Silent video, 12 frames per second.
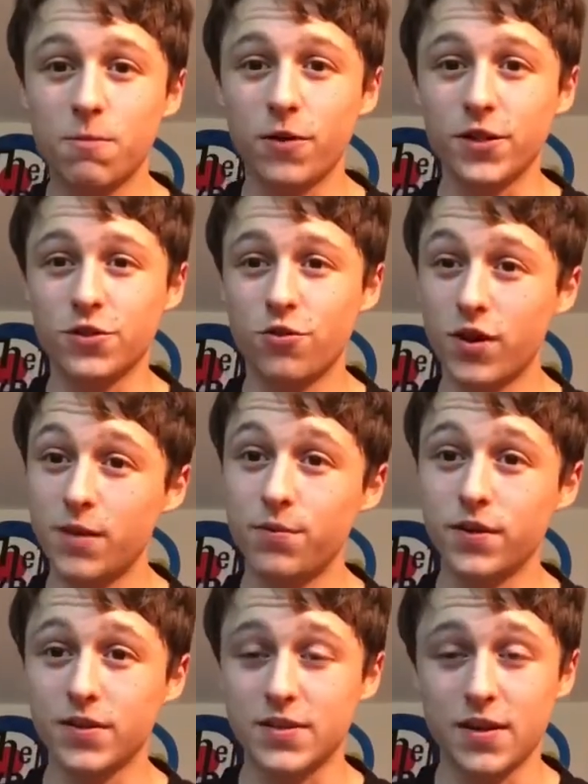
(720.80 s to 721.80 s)
but it's
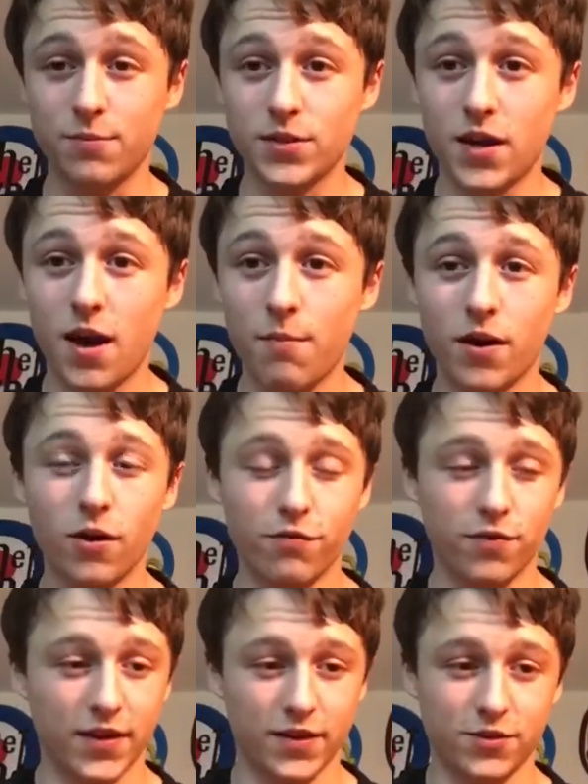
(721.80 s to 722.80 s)
creepy at the same time. I
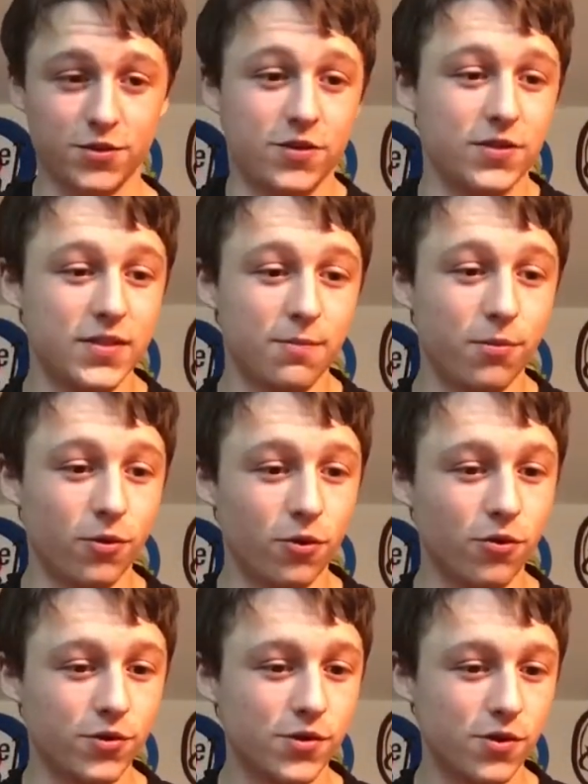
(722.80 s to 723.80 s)
love like just a simple
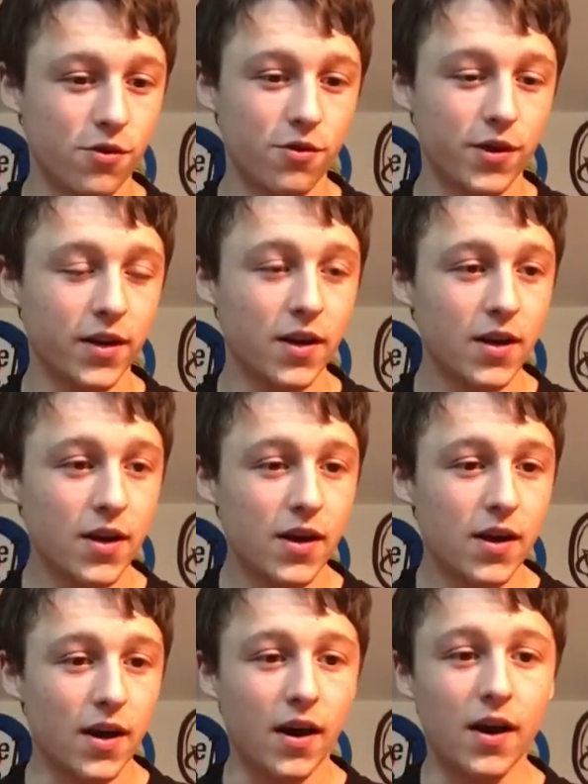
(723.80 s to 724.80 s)
ghost story,
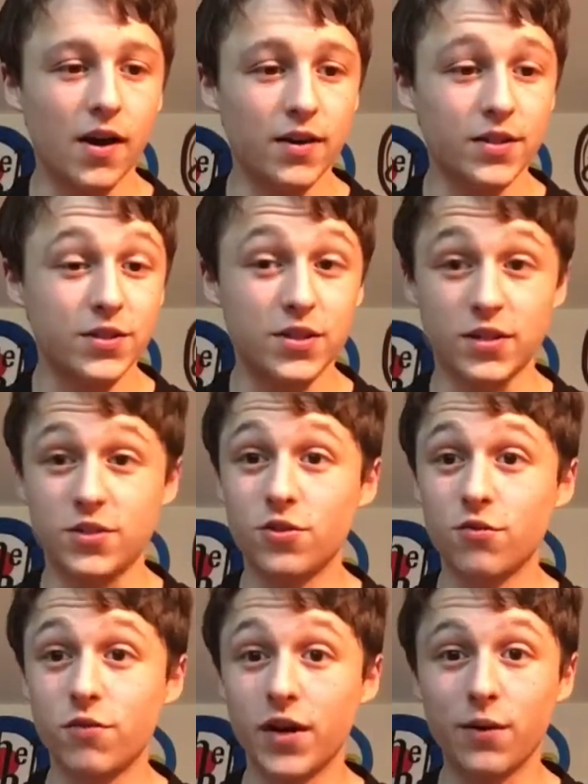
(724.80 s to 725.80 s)
and it's
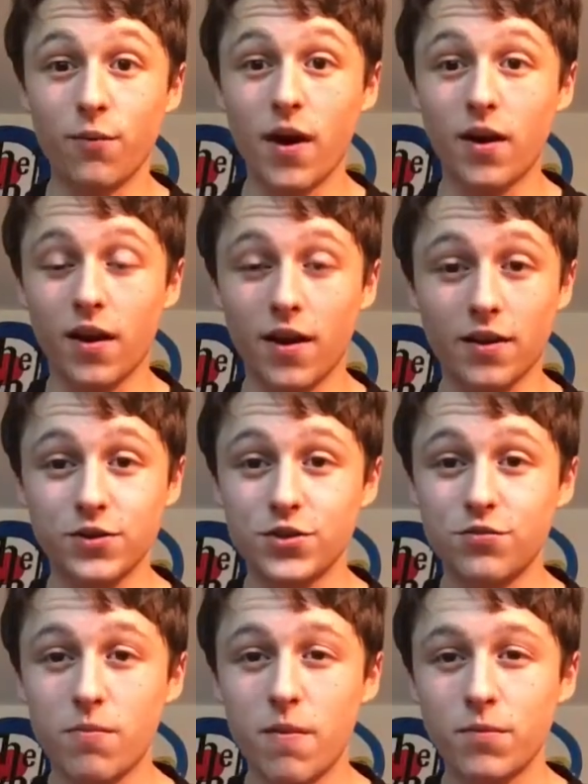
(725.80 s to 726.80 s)
done really well. And I
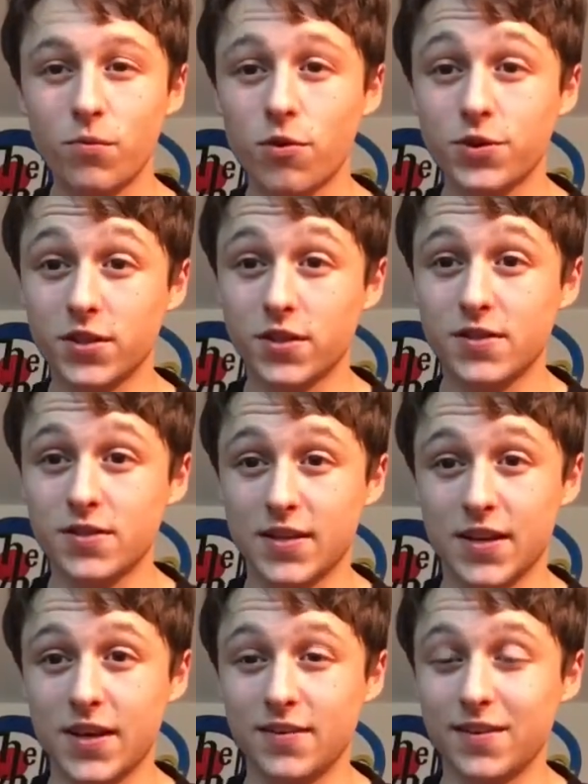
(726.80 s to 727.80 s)
just remember watching this as
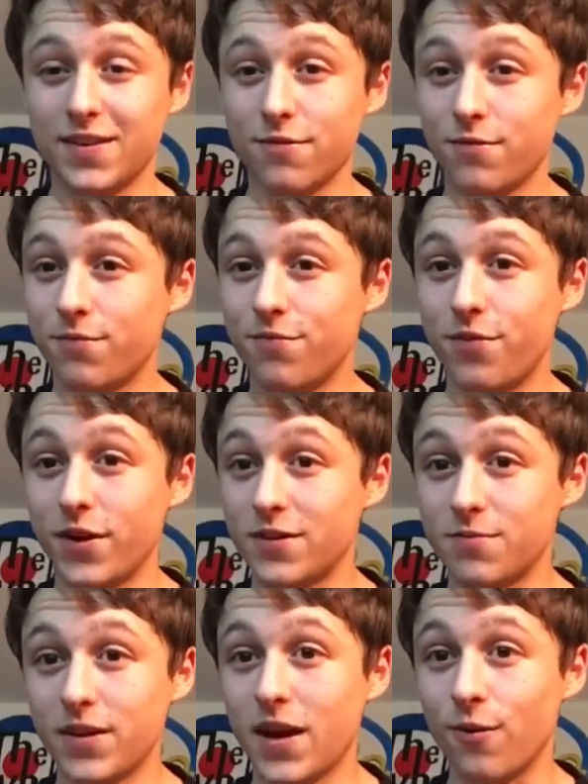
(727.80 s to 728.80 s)
a kid, and it
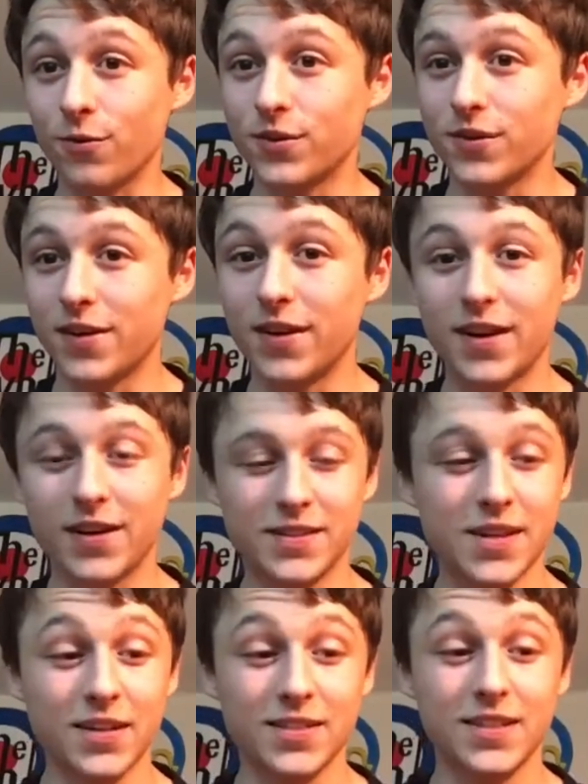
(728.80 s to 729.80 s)
freaks me out. And
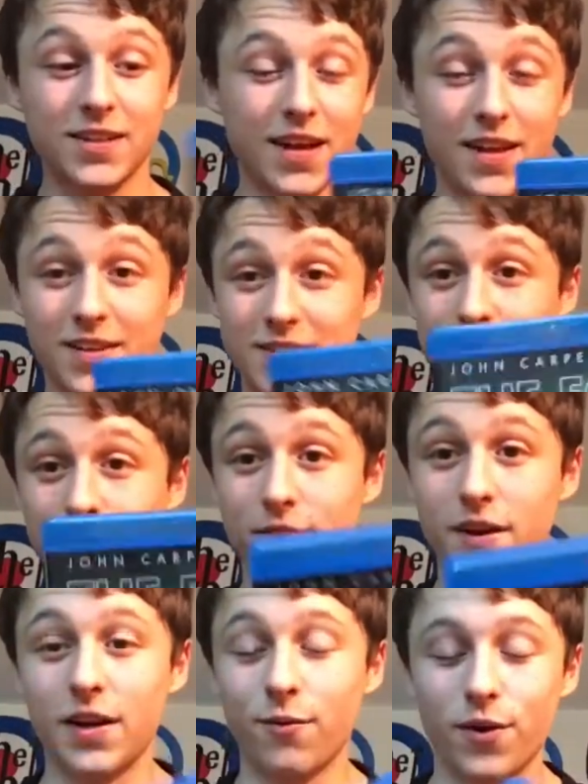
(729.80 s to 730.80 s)
I still get that same
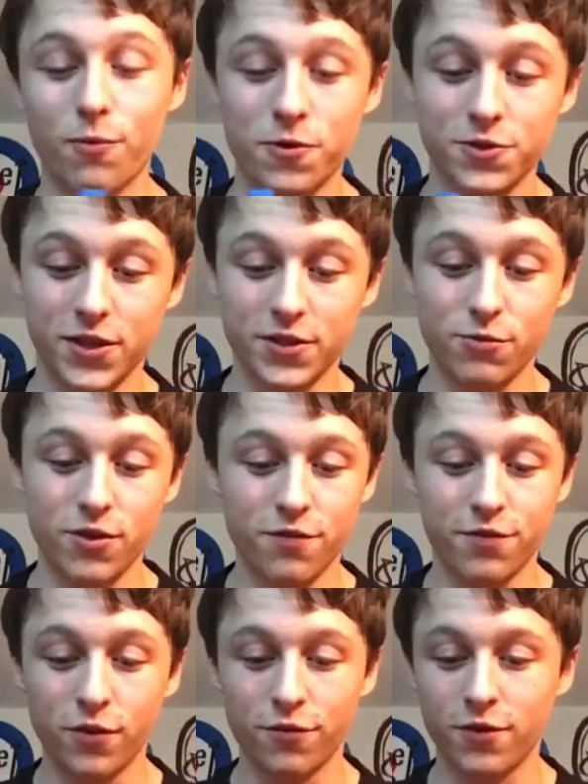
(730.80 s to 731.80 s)
feeling when I watch it. It's one of
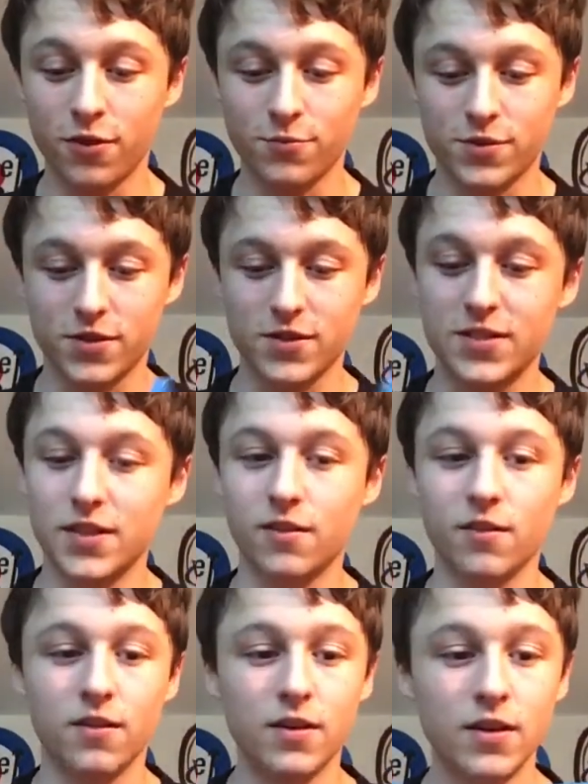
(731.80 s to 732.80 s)
the few films that still